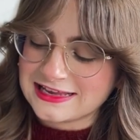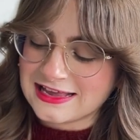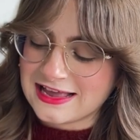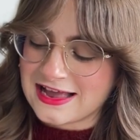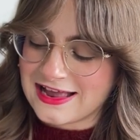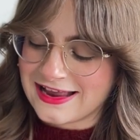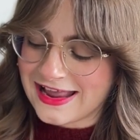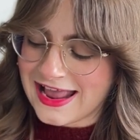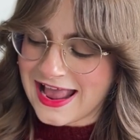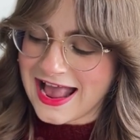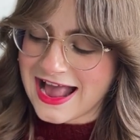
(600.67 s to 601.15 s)

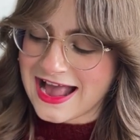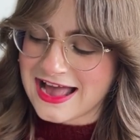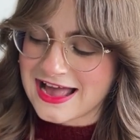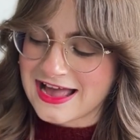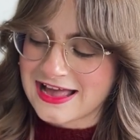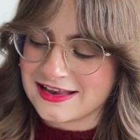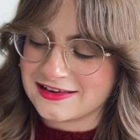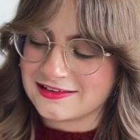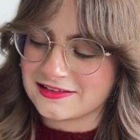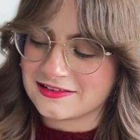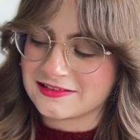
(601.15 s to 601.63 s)
I
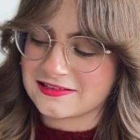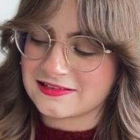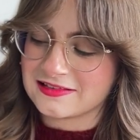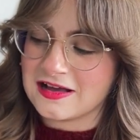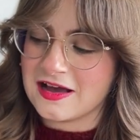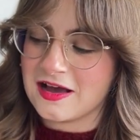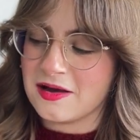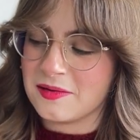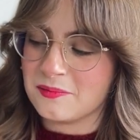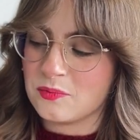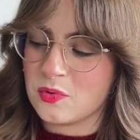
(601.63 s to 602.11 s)
had
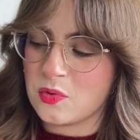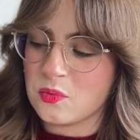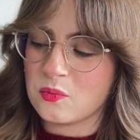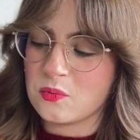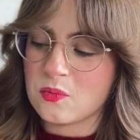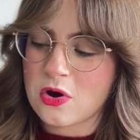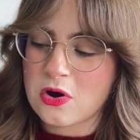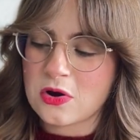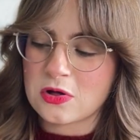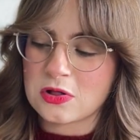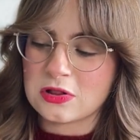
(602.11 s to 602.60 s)
some
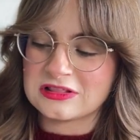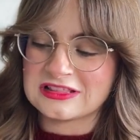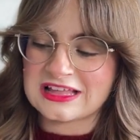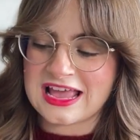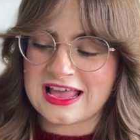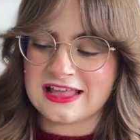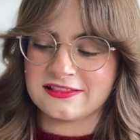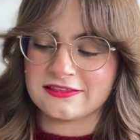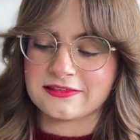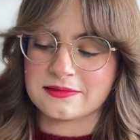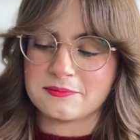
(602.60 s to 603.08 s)
wool
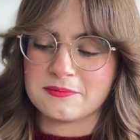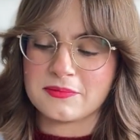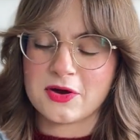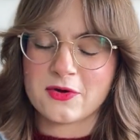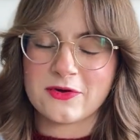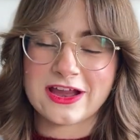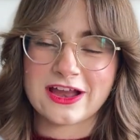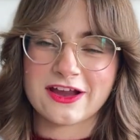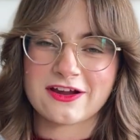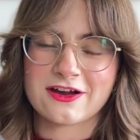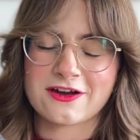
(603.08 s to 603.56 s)
and some
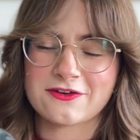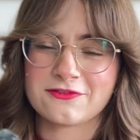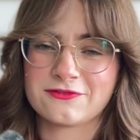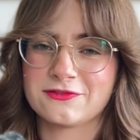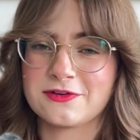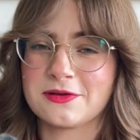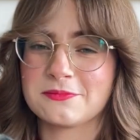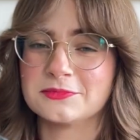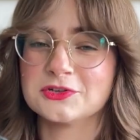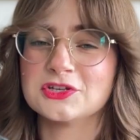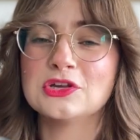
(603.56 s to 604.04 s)
mohair
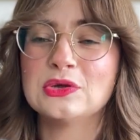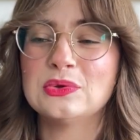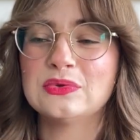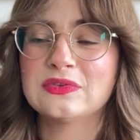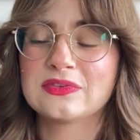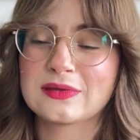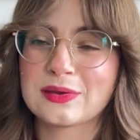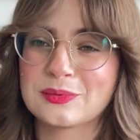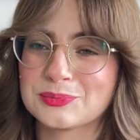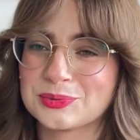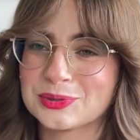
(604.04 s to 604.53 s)
from 2
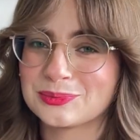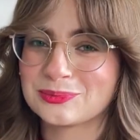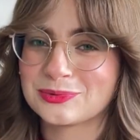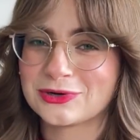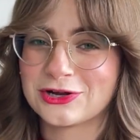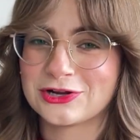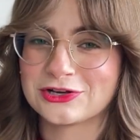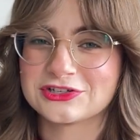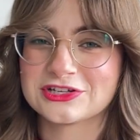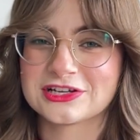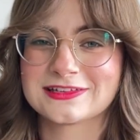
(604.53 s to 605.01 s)
separate
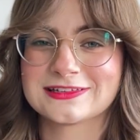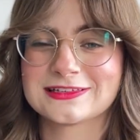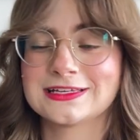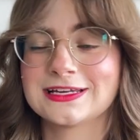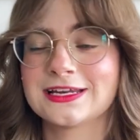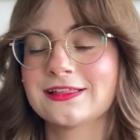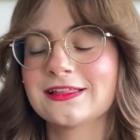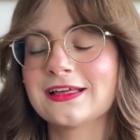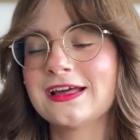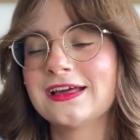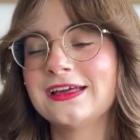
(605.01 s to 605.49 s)
projects, and I
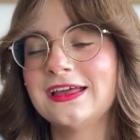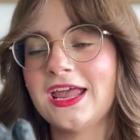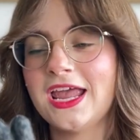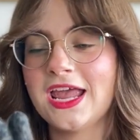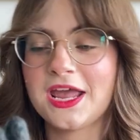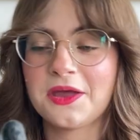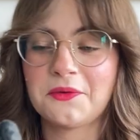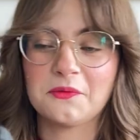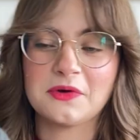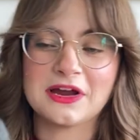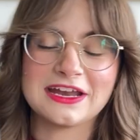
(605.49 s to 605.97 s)
thought,
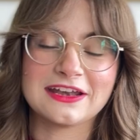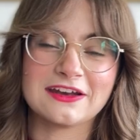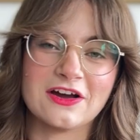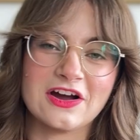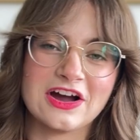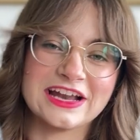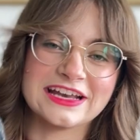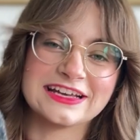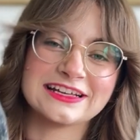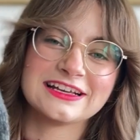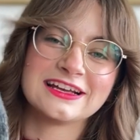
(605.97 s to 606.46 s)
why
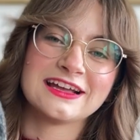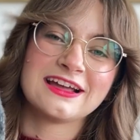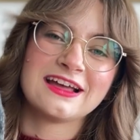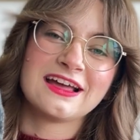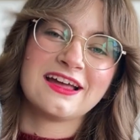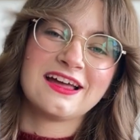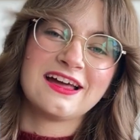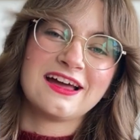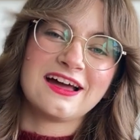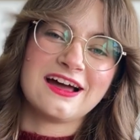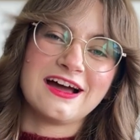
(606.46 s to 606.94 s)

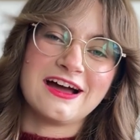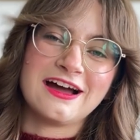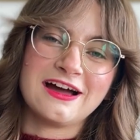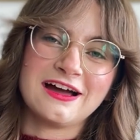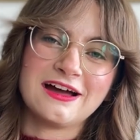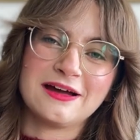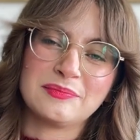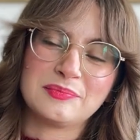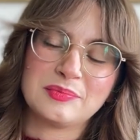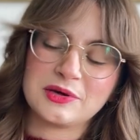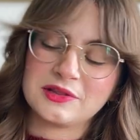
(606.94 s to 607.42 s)

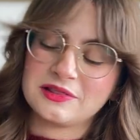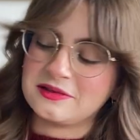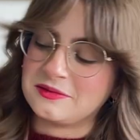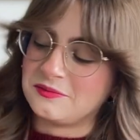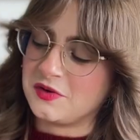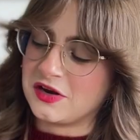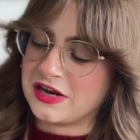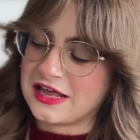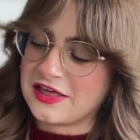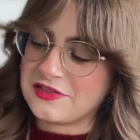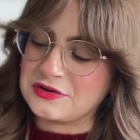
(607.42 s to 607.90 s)
not put them
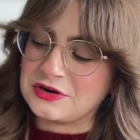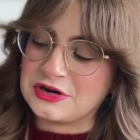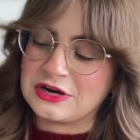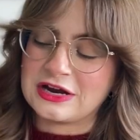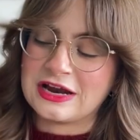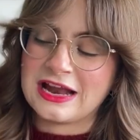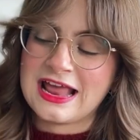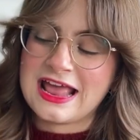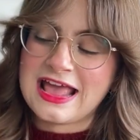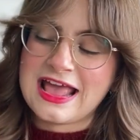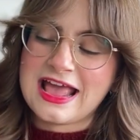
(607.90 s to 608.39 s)

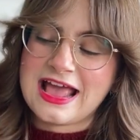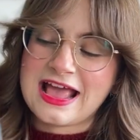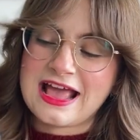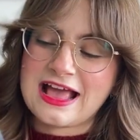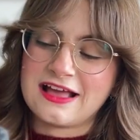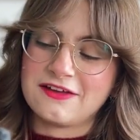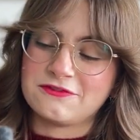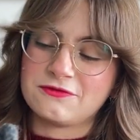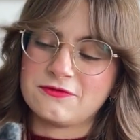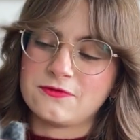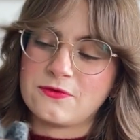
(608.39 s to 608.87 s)
together
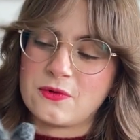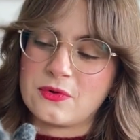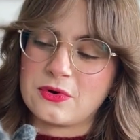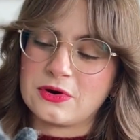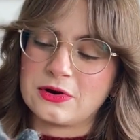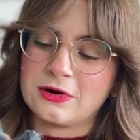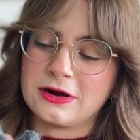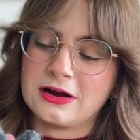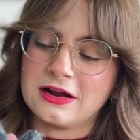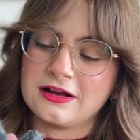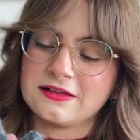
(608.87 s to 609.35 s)

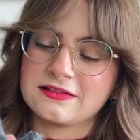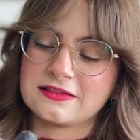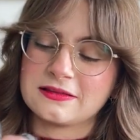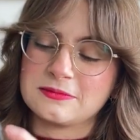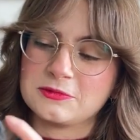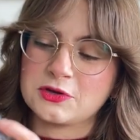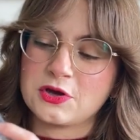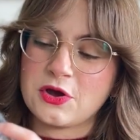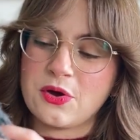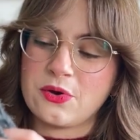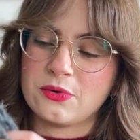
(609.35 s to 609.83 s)
for some
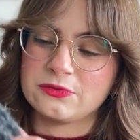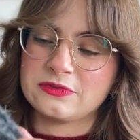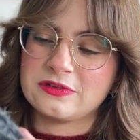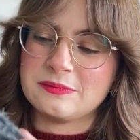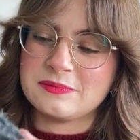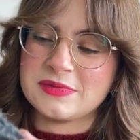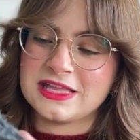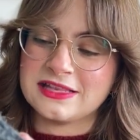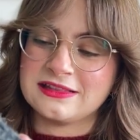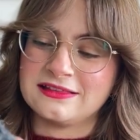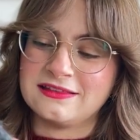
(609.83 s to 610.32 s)
cozy
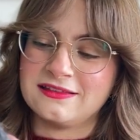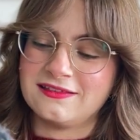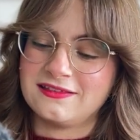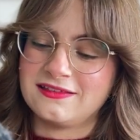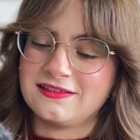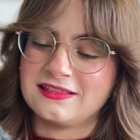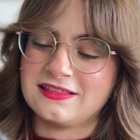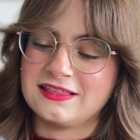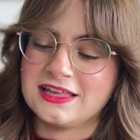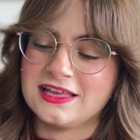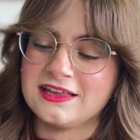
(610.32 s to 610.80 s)
mittens.
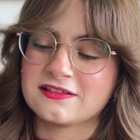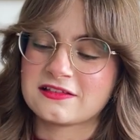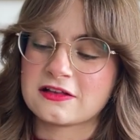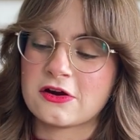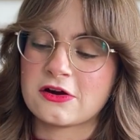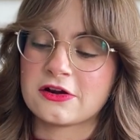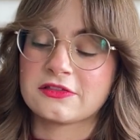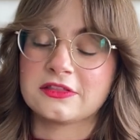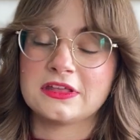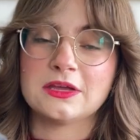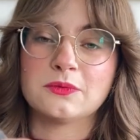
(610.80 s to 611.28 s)
These
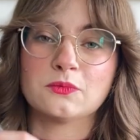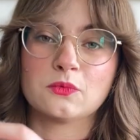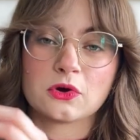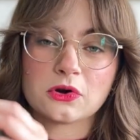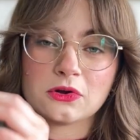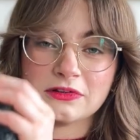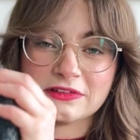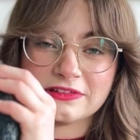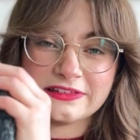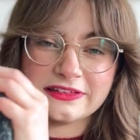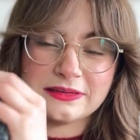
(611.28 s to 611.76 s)
are the
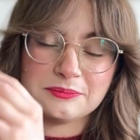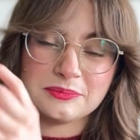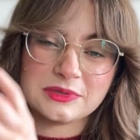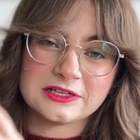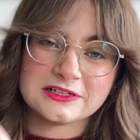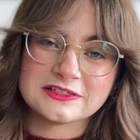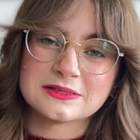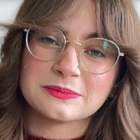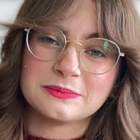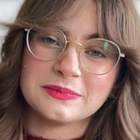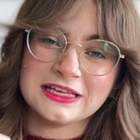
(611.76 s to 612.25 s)
World's
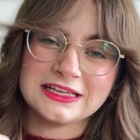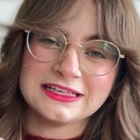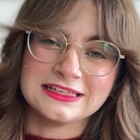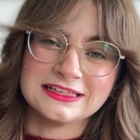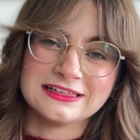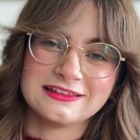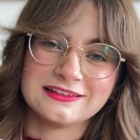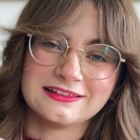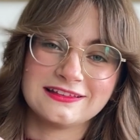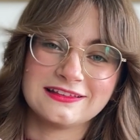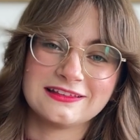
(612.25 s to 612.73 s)
Simplest
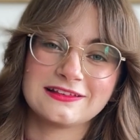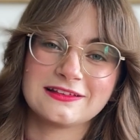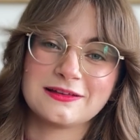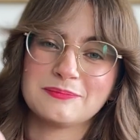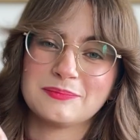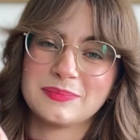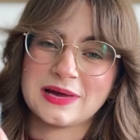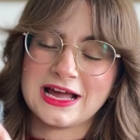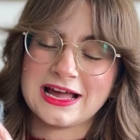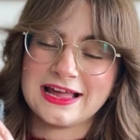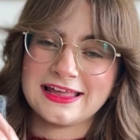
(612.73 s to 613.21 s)
Mittens
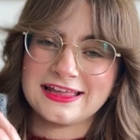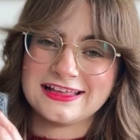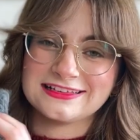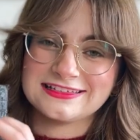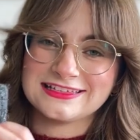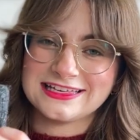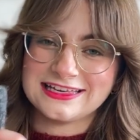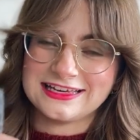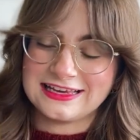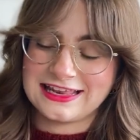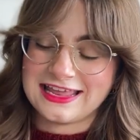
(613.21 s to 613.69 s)
by
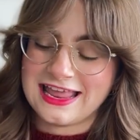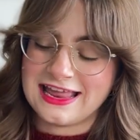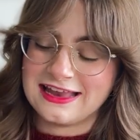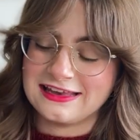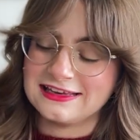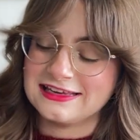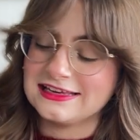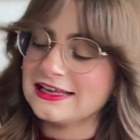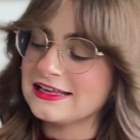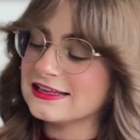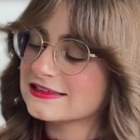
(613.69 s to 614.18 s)
Tin Can
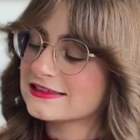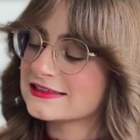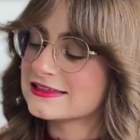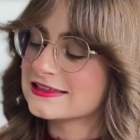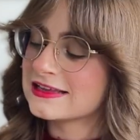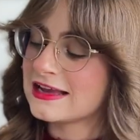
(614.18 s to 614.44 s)
Knits.